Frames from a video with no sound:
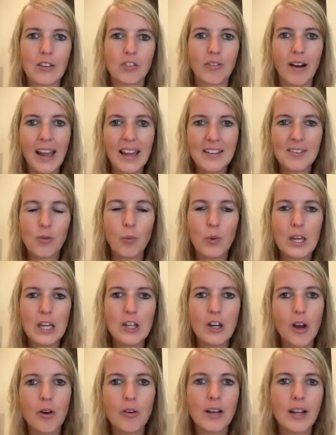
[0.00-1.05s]
right? We
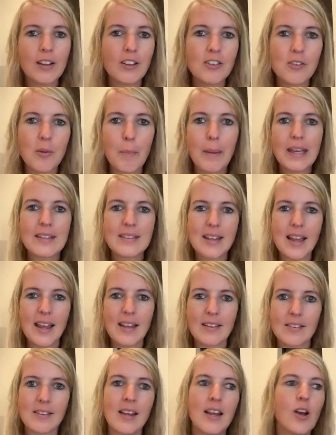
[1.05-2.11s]
know that doesn't make
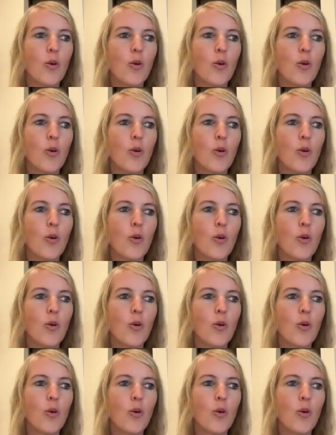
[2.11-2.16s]
sense.